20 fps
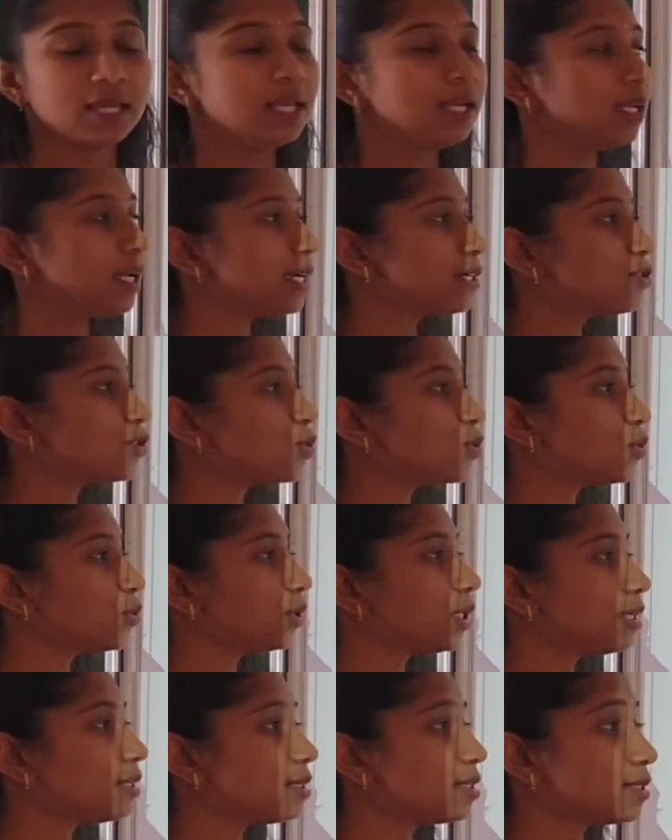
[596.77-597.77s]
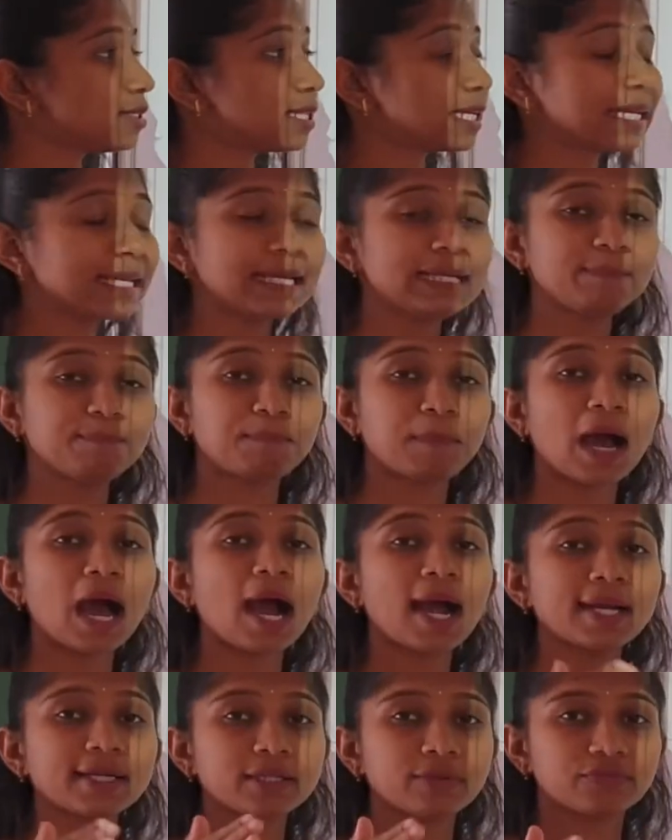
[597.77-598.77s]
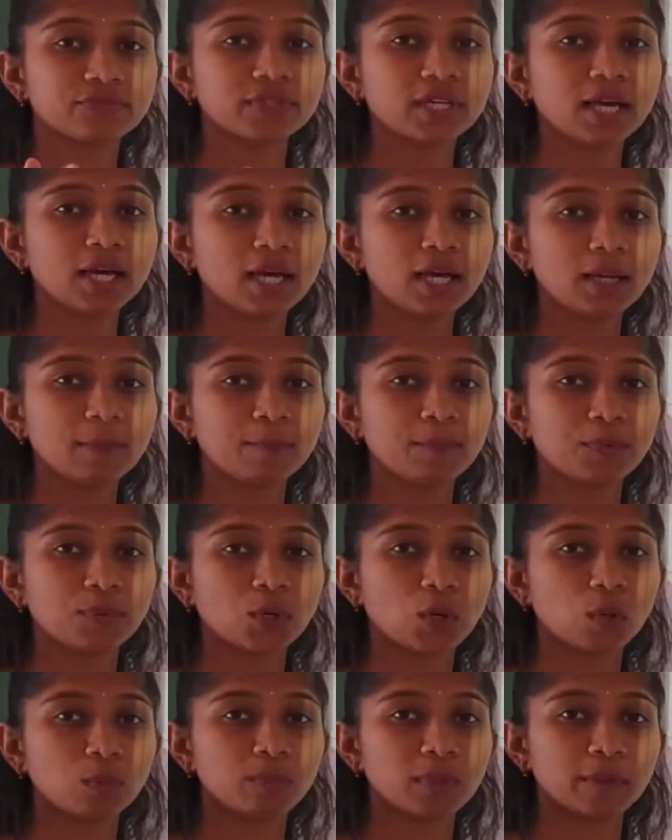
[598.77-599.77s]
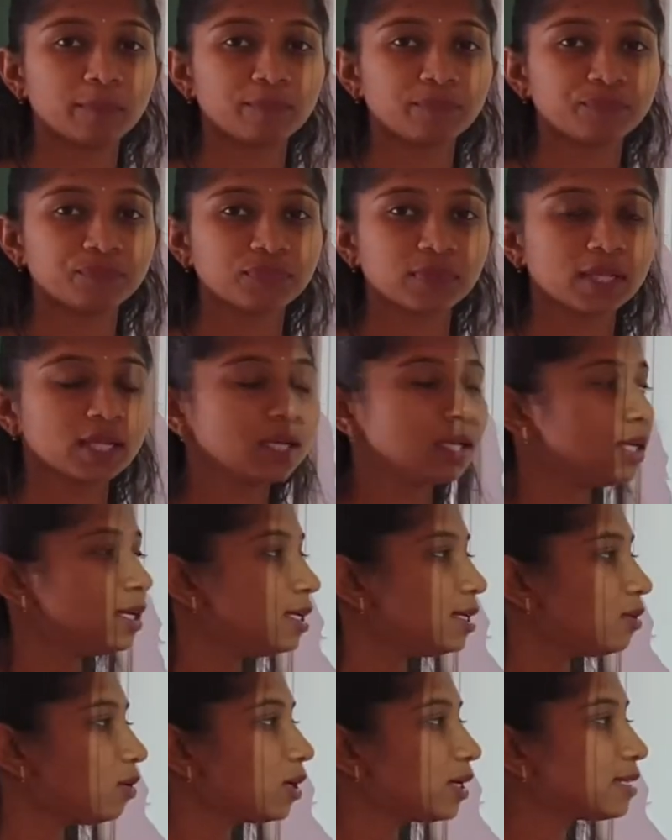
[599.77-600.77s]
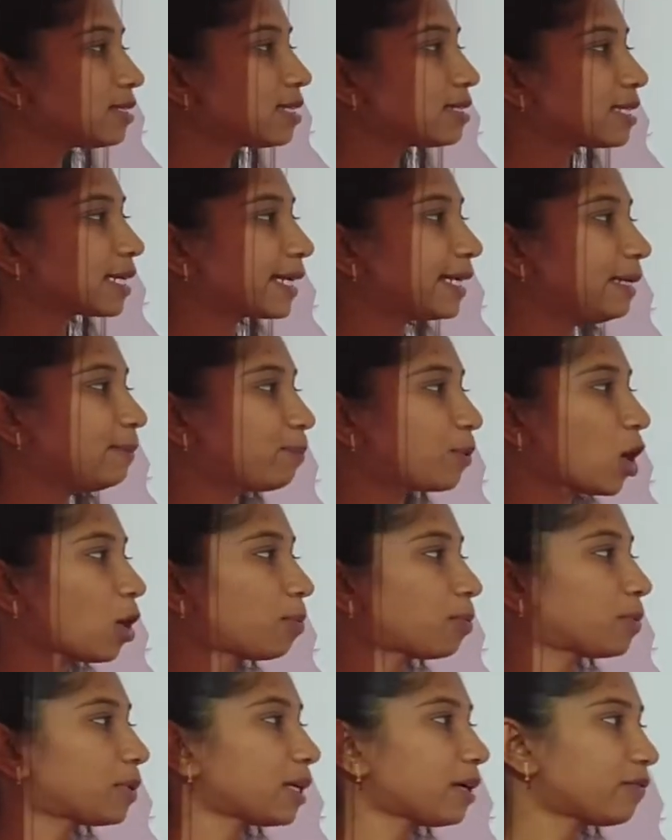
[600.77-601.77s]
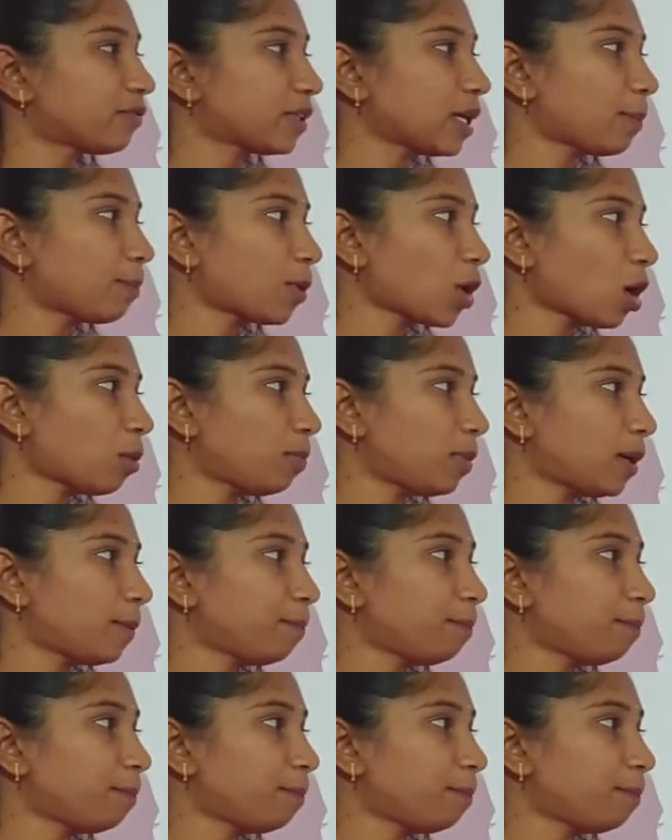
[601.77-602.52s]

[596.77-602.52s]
Let's do the second part of the problem. What is the second part of the problem?